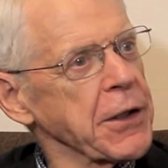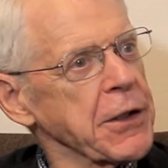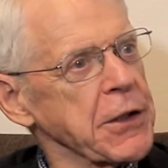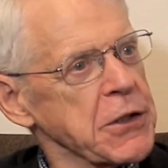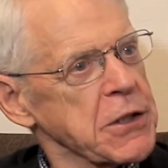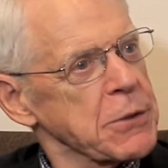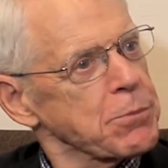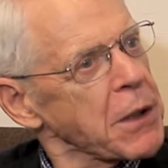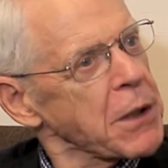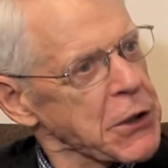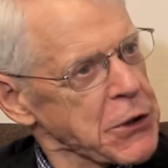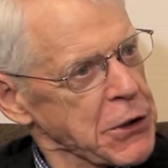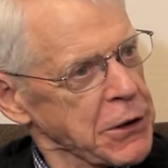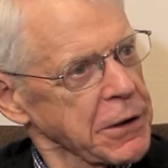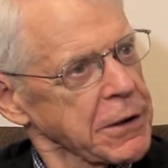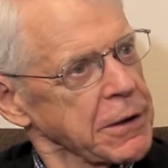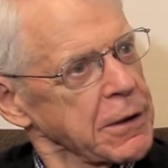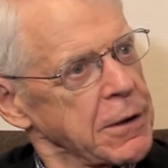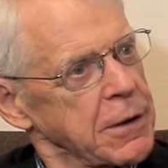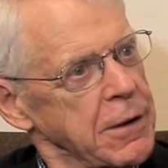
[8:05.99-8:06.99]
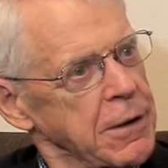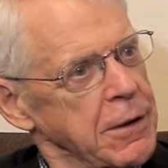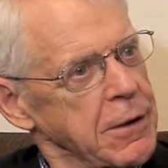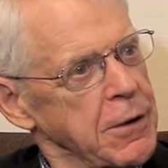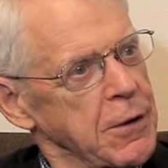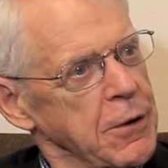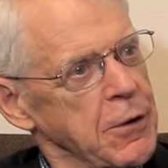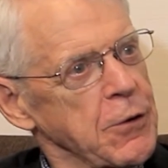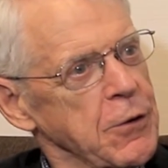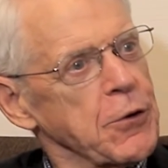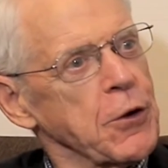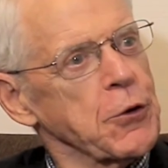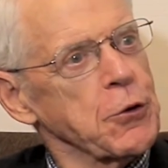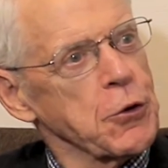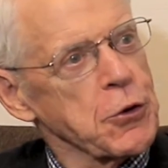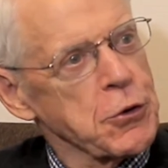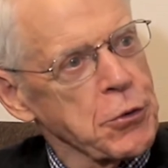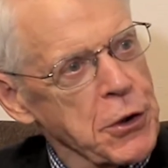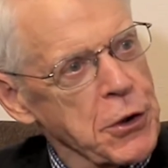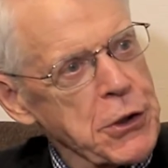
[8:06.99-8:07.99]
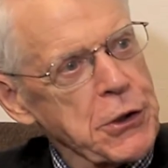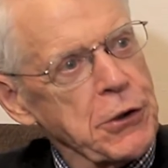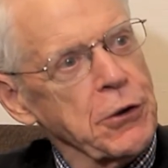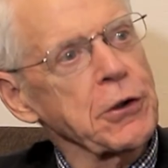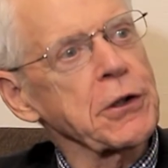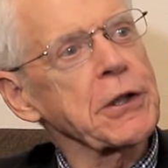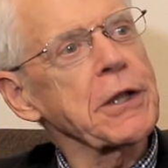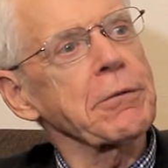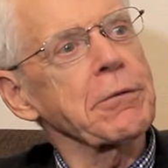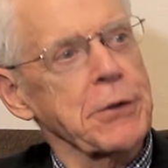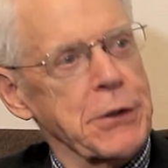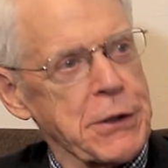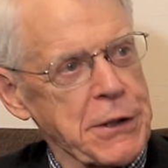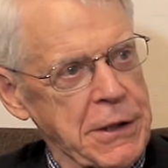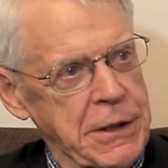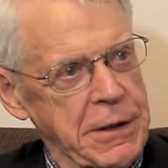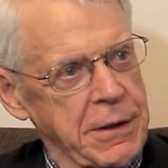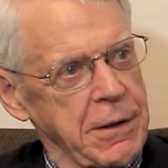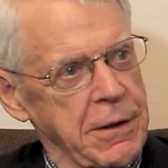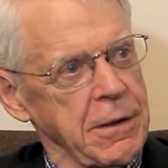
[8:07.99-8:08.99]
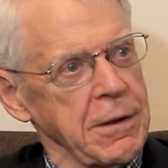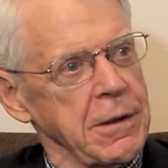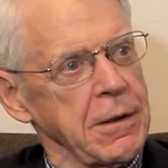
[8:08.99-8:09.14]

and especially the nutritional literacy,